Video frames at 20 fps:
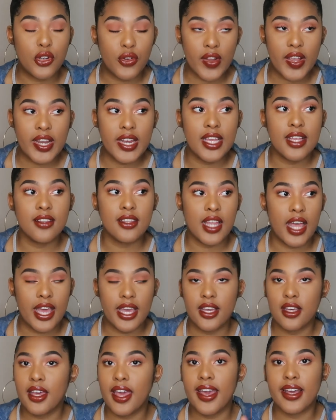Granted,
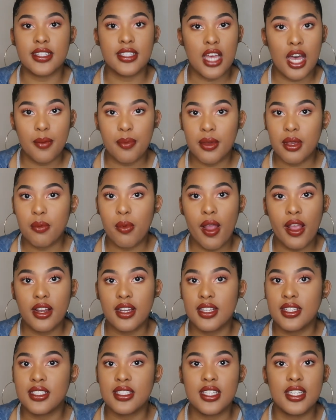like ectopic
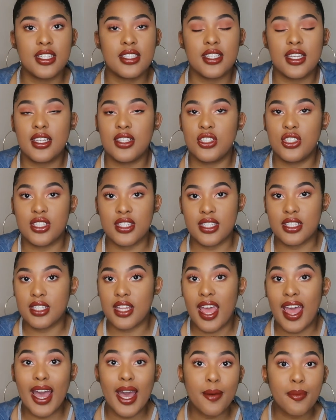pregnancies, it just
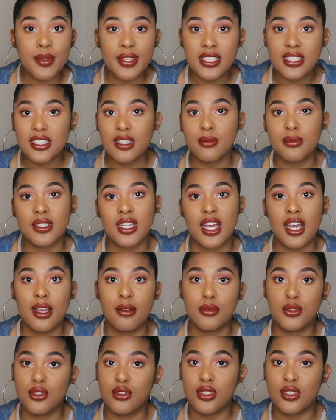happens sometimes.